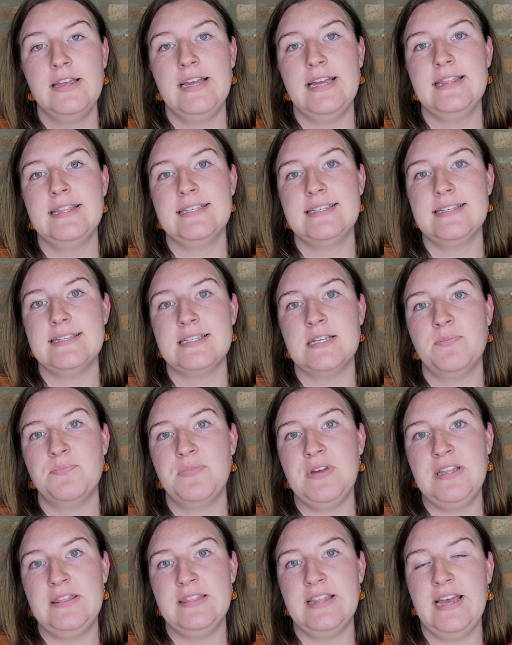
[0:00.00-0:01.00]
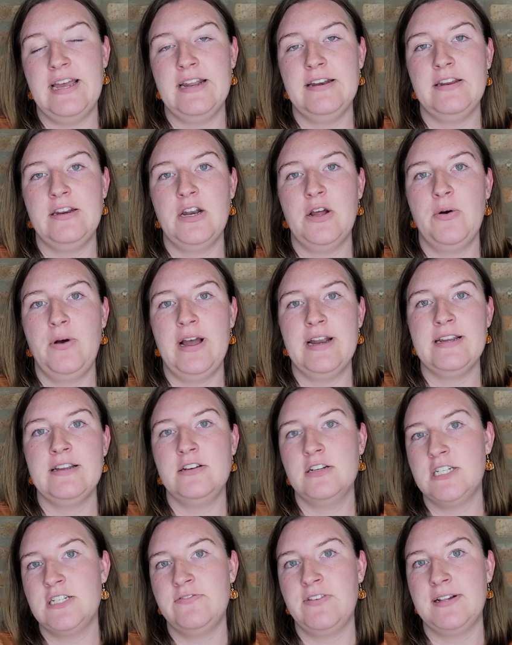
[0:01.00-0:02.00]
and this is something that, you know, any
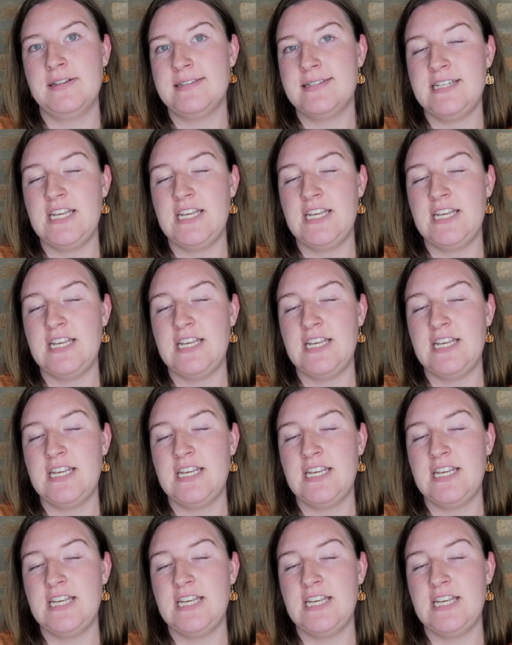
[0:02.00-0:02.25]
good defense